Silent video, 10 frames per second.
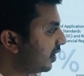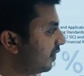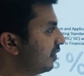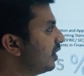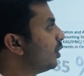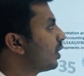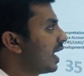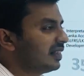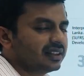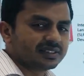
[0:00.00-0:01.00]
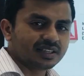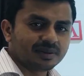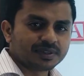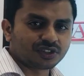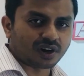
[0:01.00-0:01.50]
When we look at the
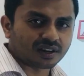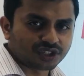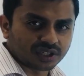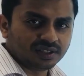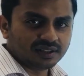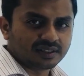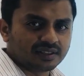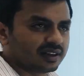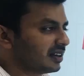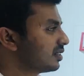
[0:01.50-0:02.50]
syllabus structure, the